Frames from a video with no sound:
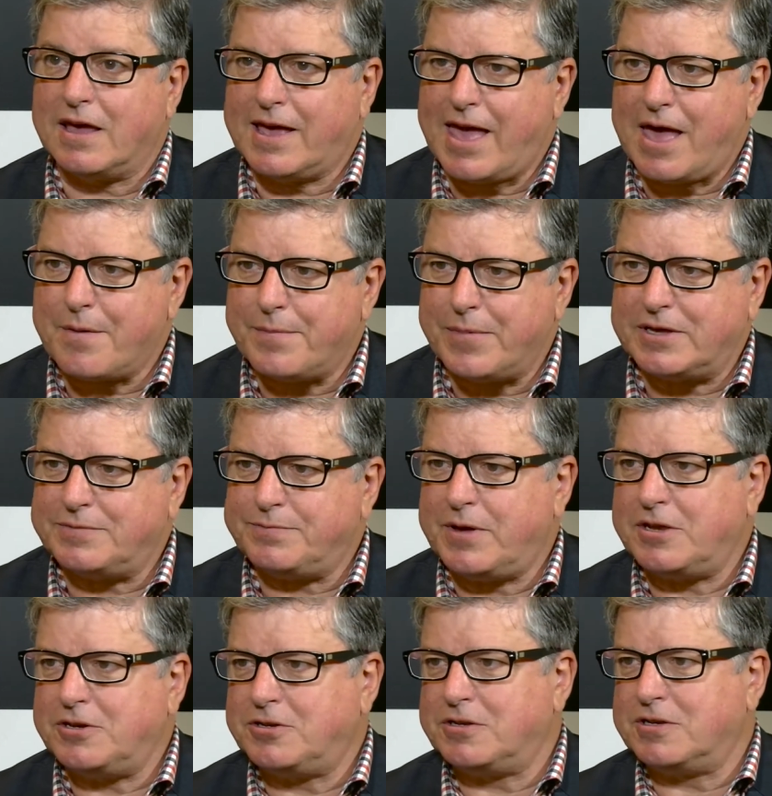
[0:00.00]
account-based
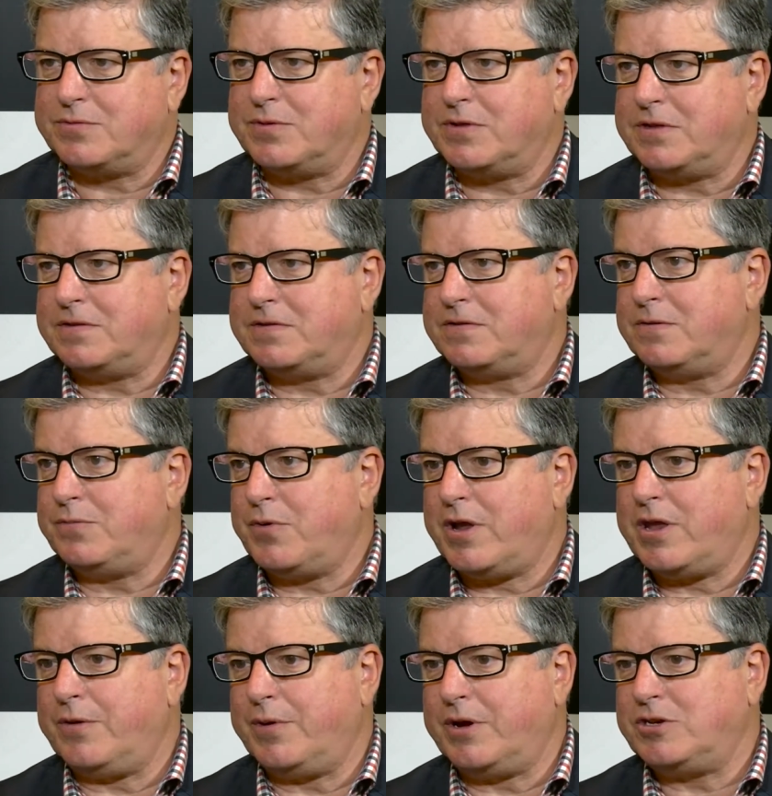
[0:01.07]
pensions within
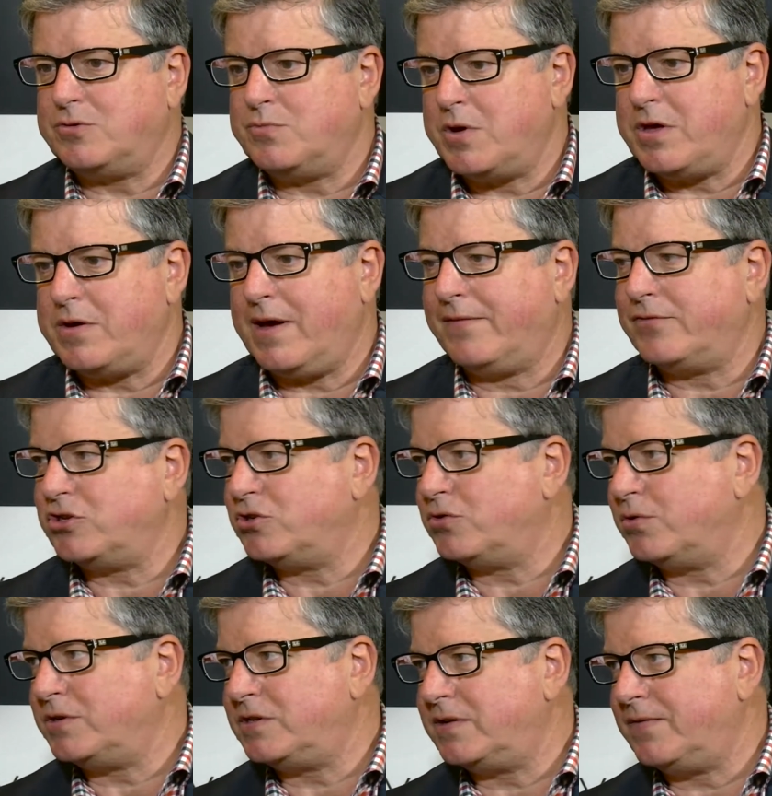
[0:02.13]
superannuation, where you have a
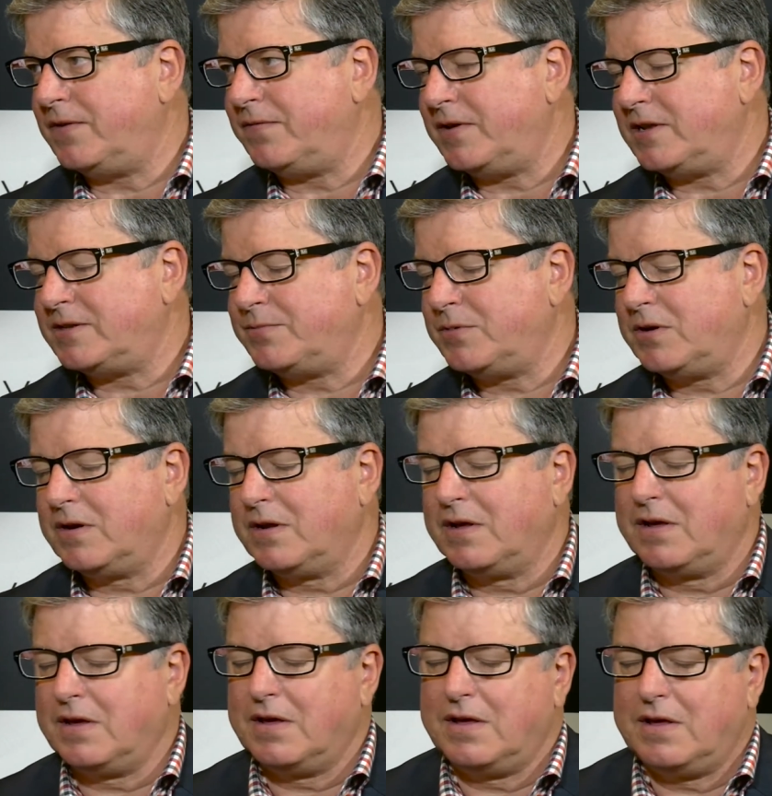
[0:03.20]
choice of investment,
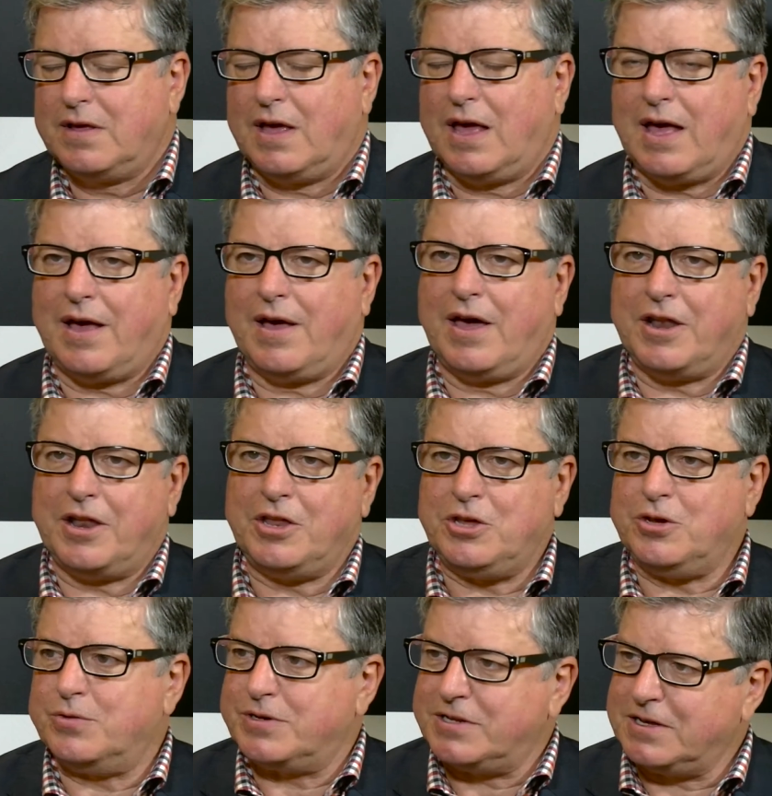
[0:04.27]
an
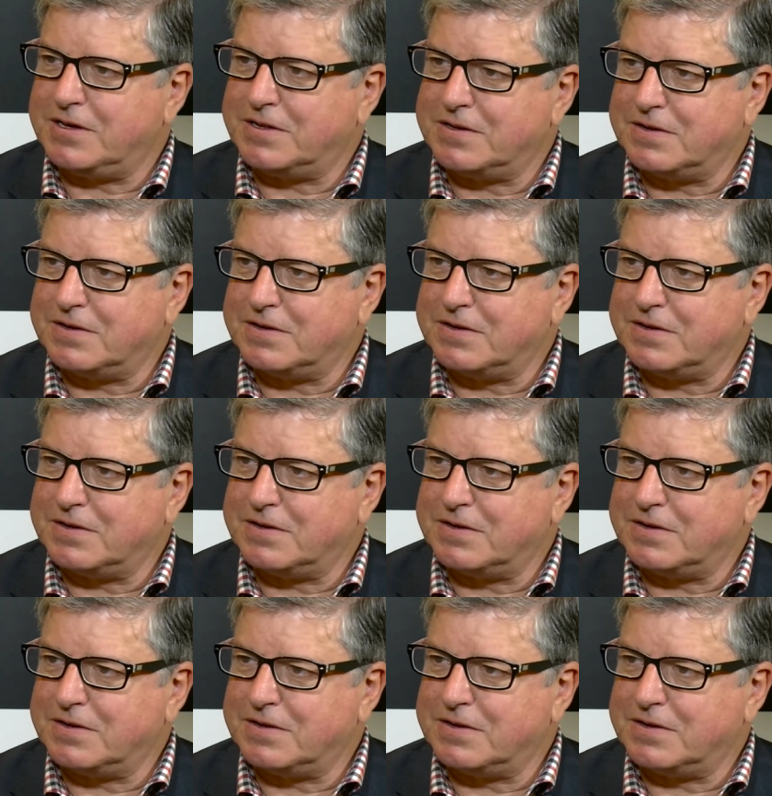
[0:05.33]
annuity